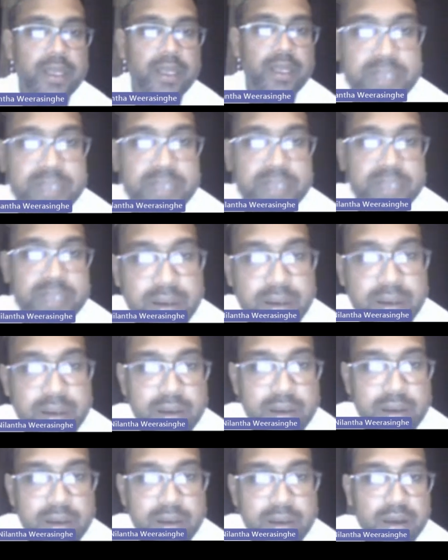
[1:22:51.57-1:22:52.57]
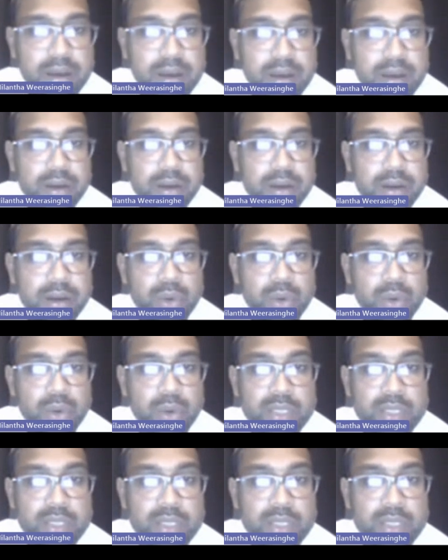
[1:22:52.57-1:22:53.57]
State 2
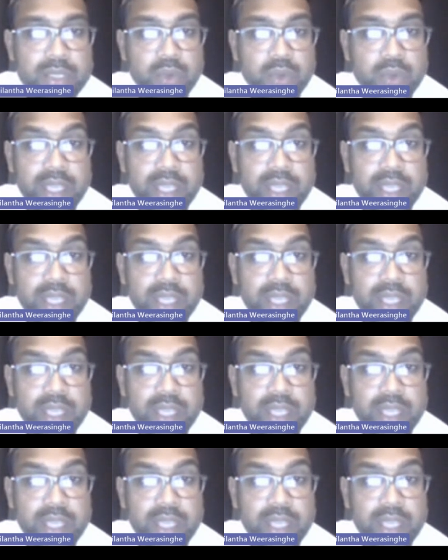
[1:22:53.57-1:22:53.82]
reasons